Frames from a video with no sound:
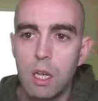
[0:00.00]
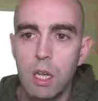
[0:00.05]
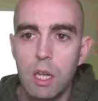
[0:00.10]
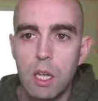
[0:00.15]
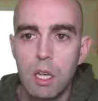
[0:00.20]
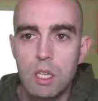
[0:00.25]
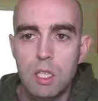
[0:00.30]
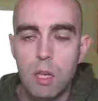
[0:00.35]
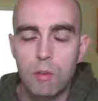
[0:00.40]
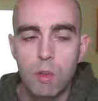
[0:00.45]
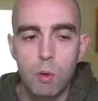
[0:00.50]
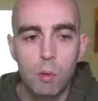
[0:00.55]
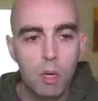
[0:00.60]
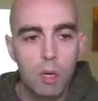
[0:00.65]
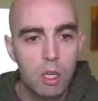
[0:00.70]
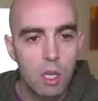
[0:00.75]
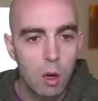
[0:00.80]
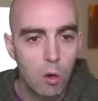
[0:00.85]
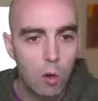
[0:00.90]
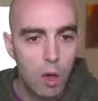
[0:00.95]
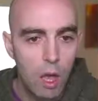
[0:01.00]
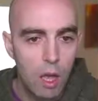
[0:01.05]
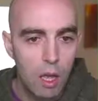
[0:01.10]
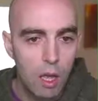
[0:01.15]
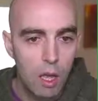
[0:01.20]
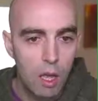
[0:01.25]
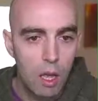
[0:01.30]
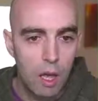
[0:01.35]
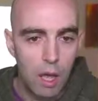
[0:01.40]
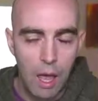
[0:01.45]
So if you want to go
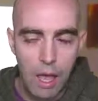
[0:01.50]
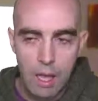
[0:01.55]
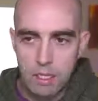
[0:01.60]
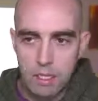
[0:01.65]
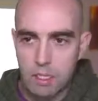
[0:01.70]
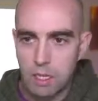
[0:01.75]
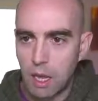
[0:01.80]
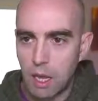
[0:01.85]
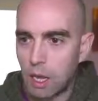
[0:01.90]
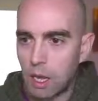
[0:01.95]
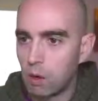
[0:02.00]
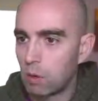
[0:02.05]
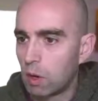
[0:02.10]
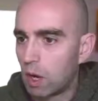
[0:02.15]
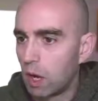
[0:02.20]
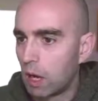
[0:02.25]
ahead now,